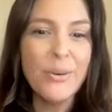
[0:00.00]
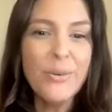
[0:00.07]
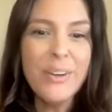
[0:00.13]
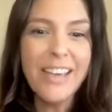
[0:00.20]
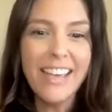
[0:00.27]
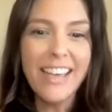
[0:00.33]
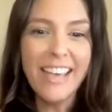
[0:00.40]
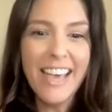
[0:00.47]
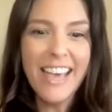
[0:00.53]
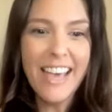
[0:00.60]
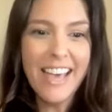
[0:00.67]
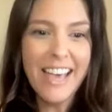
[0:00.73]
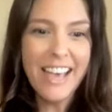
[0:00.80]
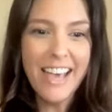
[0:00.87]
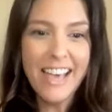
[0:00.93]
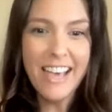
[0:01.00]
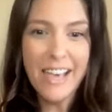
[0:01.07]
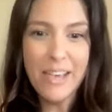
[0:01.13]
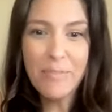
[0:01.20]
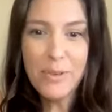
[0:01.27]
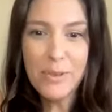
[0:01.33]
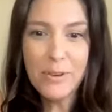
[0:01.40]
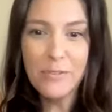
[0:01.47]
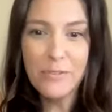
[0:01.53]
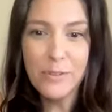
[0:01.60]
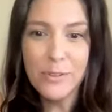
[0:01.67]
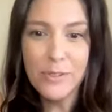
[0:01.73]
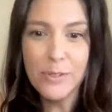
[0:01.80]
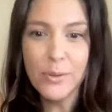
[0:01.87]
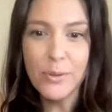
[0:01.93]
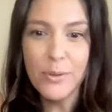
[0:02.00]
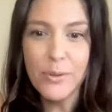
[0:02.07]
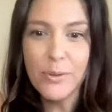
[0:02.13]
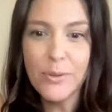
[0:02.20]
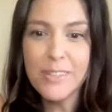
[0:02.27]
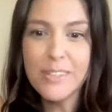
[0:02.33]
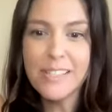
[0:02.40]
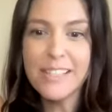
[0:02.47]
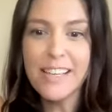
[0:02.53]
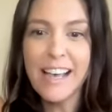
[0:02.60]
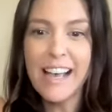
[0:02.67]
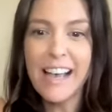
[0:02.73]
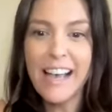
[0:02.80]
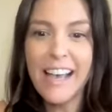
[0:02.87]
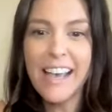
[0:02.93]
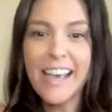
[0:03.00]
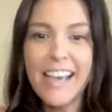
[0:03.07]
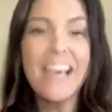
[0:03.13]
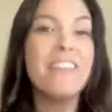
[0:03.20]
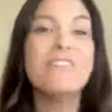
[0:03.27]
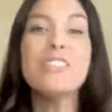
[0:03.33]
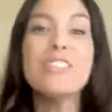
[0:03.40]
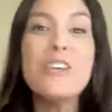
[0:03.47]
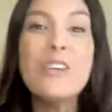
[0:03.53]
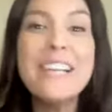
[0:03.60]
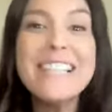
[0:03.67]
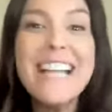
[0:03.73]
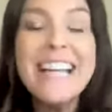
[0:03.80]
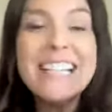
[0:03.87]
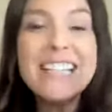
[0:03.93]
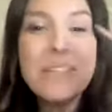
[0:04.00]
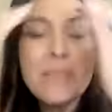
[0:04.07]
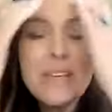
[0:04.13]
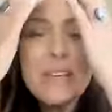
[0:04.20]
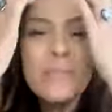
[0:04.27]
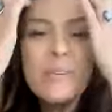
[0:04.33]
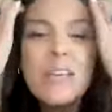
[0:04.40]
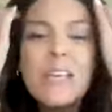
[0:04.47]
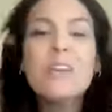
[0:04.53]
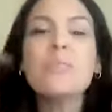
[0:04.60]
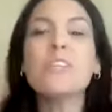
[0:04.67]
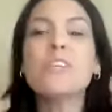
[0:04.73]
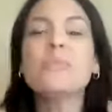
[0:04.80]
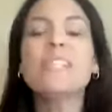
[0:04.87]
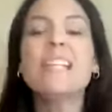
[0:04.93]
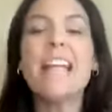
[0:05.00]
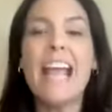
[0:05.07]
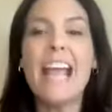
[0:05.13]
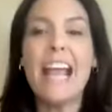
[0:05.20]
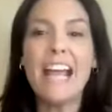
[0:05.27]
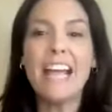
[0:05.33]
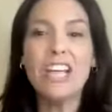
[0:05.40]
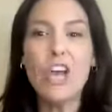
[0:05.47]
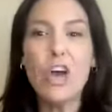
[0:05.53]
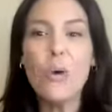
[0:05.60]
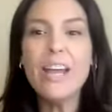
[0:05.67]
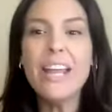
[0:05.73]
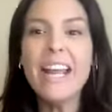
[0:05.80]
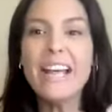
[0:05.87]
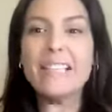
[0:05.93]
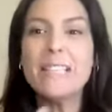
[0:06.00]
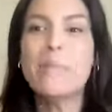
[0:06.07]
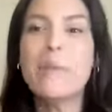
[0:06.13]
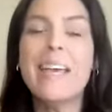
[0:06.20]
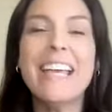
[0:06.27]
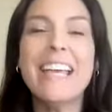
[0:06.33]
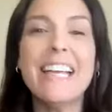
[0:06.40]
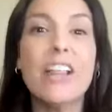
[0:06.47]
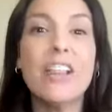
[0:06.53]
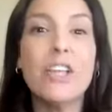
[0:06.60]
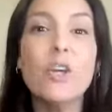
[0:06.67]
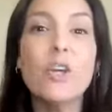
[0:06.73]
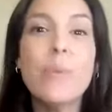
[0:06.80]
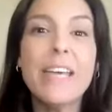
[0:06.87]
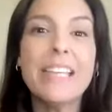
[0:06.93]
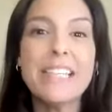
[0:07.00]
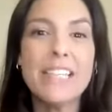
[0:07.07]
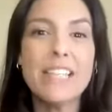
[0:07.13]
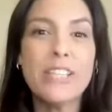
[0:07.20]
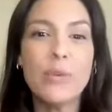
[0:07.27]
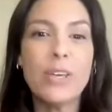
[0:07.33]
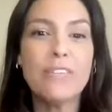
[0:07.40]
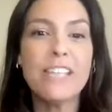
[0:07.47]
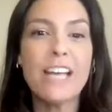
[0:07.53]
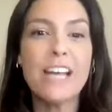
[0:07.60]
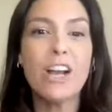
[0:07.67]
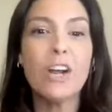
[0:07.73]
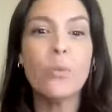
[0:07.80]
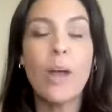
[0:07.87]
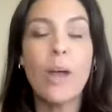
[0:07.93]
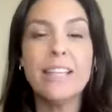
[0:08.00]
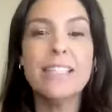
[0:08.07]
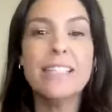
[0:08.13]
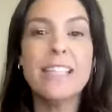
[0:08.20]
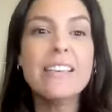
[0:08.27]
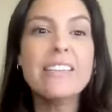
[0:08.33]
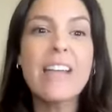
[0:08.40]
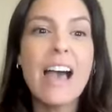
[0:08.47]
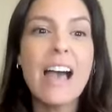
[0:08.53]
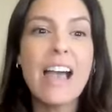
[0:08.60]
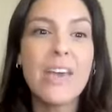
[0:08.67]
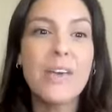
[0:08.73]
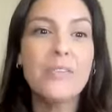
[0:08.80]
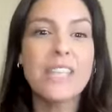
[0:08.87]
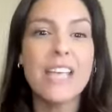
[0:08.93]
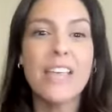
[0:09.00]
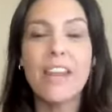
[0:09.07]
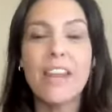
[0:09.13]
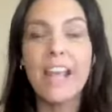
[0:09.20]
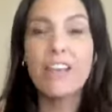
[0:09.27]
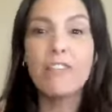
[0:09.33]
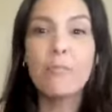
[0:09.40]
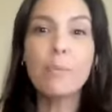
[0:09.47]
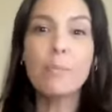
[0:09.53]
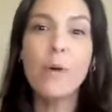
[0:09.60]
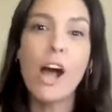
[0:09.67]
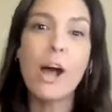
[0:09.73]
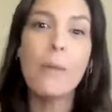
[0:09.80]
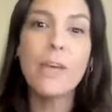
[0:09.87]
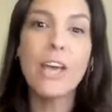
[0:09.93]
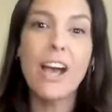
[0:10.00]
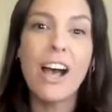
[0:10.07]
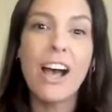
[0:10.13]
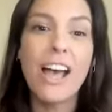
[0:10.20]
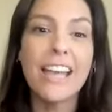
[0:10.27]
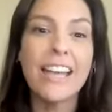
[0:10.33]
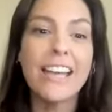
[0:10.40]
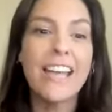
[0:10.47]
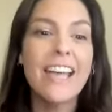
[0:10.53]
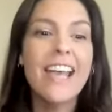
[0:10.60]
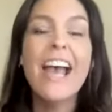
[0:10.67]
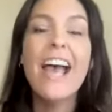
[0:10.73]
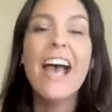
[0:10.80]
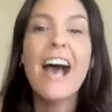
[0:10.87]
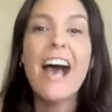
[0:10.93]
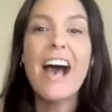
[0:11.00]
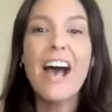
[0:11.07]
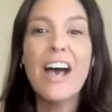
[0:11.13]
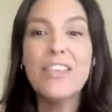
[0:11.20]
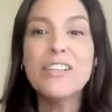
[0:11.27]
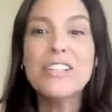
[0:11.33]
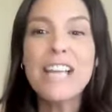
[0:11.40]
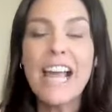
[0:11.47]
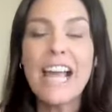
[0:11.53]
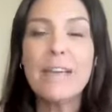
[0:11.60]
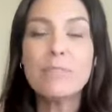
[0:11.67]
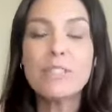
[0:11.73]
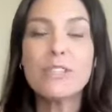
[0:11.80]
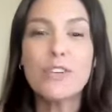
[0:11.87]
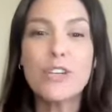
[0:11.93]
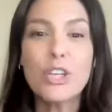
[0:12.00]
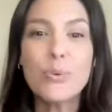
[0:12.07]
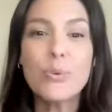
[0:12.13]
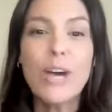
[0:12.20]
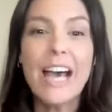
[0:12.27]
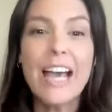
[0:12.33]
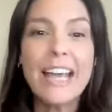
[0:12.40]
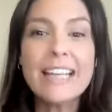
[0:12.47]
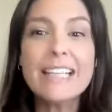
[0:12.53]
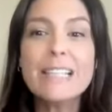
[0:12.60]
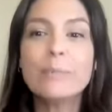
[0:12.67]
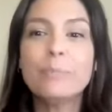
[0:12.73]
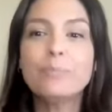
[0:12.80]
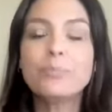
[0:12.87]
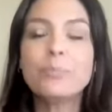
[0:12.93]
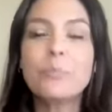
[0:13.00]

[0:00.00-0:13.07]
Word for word: Okay. Hey, beautiful souls. I am so excited to be here with you today. I know it has been a little bit since we've done our Wednesday lives, and then I have been popping on other times for you guys.